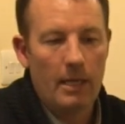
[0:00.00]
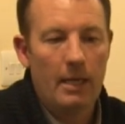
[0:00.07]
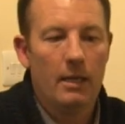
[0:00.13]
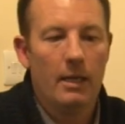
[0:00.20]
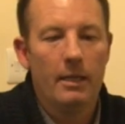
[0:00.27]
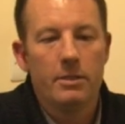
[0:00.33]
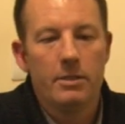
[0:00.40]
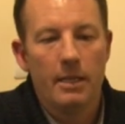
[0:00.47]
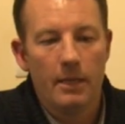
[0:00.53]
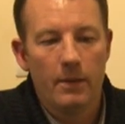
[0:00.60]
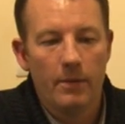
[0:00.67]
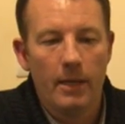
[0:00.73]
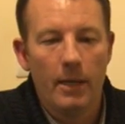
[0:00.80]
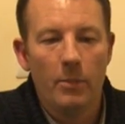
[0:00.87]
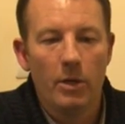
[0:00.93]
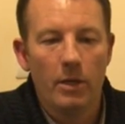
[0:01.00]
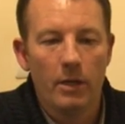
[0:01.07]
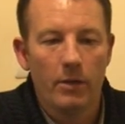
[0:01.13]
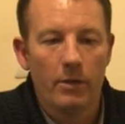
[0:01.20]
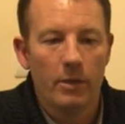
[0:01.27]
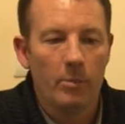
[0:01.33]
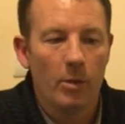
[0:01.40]
let you see how they
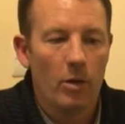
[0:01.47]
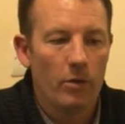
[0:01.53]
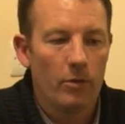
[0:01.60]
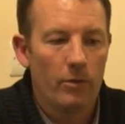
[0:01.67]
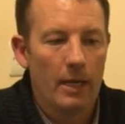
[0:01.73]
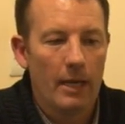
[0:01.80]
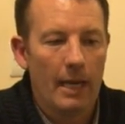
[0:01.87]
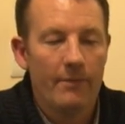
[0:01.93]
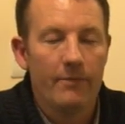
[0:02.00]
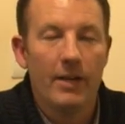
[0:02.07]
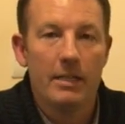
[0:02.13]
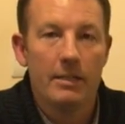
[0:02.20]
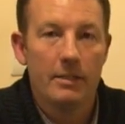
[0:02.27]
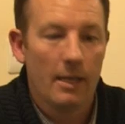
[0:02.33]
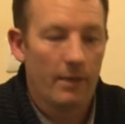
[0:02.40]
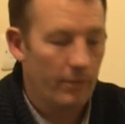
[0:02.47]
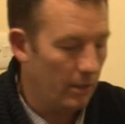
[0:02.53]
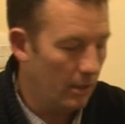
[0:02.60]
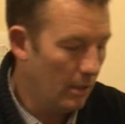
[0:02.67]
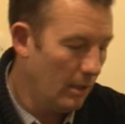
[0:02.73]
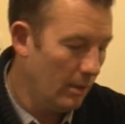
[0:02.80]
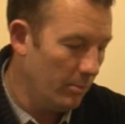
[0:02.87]
work on a more advanced
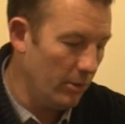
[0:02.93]
level,